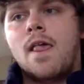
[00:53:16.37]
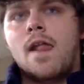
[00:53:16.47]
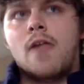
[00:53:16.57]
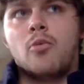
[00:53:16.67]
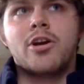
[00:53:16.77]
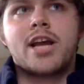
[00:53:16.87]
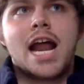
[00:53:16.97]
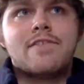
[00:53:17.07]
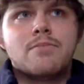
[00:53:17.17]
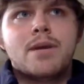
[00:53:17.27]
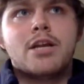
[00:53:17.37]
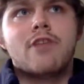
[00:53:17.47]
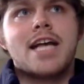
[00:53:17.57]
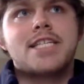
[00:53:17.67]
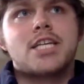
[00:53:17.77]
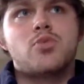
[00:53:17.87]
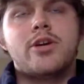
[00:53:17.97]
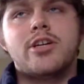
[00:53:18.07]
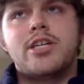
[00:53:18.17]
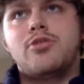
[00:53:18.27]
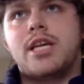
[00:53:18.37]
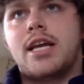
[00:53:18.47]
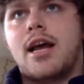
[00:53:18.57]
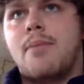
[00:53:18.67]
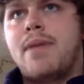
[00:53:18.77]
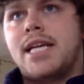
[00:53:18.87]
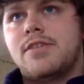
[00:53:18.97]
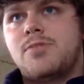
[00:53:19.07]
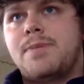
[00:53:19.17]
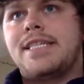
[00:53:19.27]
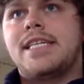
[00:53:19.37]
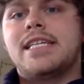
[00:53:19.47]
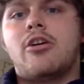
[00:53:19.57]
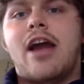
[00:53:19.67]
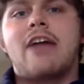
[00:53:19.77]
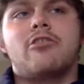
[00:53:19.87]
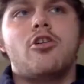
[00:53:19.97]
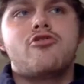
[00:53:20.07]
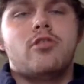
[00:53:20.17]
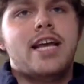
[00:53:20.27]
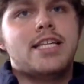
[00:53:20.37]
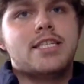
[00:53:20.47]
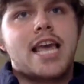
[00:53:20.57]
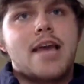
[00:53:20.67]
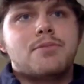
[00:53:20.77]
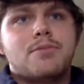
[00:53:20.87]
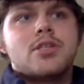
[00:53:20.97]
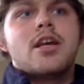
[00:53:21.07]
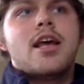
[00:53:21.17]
we're kind of a mid-grass because we're using a mix of species in our agricultural landscapes